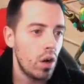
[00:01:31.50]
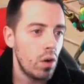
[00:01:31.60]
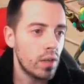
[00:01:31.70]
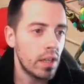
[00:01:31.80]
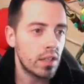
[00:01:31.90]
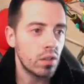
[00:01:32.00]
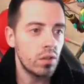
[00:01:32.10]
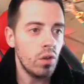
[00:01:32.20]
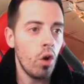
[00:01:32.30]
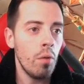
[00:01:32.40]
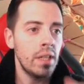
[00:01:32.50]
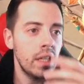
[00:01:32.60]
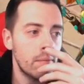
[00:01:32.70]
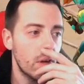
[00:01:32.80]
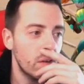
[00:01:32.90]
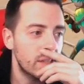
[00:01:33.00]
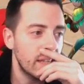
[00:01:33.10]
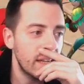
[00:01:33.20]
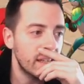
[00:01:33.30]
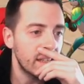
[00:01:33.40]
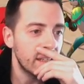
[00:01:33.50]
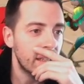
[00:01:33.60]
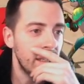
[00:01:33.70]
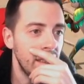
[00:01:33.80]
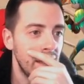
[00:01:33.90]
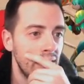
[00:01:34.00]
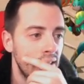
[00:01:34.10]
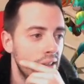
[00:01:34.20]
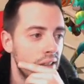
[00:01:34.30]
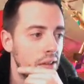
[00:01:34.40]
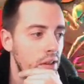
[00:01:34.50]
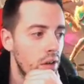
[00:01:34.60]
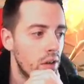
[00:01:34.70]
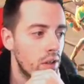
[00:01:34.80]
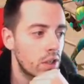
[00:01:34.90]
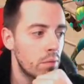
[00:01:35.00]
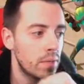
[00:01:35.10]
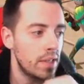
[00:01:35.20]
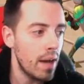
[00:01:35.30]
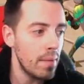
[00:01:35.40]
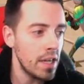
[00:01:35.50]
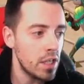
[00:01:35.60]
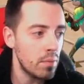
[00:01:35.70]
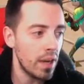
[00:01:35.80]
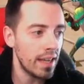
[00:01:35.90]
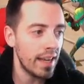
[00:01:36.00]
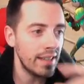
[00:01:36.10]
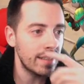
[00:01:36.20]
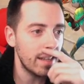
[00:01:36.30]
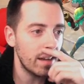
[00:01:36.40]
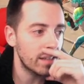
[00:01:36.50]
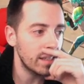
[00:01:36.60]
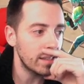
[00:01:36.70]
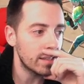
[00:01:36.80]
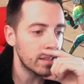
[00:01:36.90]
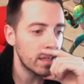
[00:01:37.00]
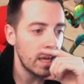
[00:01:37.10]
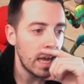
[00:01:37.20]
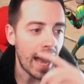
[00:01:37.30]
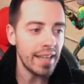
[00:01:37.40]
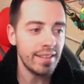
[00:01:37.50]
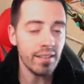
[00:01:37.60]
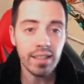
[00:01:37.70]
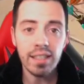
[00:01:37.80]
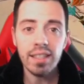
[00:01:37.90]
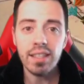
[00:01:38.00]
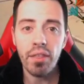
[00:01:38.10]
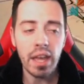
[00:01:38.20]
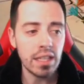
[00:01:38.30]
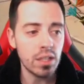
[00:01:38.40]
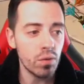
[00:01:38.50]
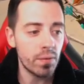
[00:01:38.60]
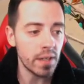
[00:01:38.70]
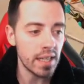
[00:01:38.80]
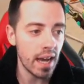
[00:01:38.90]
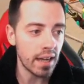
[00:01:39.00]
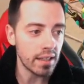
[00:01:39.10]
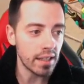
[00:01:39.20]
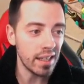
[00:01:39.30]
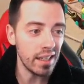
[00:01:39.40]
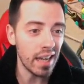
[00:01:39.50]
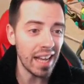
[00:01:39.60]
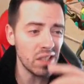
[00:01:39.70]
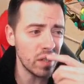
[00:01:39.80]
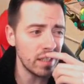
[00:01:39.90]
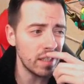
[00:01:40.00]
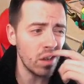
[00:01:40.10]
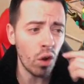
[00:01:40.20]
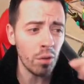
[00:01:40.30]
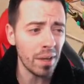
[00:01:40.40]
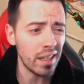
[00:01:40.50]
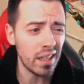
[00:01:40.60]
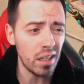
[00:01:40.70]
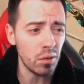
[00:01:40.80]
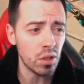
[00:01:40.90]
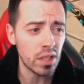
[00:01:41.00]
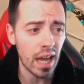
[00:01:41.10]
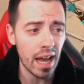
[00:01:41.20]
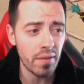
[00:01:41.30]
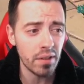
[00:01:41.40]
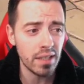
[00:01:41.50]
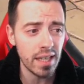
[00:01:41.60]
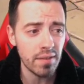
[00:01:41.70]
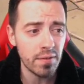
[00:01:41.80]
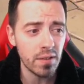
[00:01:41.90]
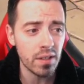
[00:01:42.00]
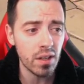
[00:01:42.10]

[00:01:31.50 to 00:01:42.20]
Okay, so normally I'm gonna take uh, here the some damage, but I can tank it. I tank it thanks to Fegan. Here, as you can see, all my heroes have the def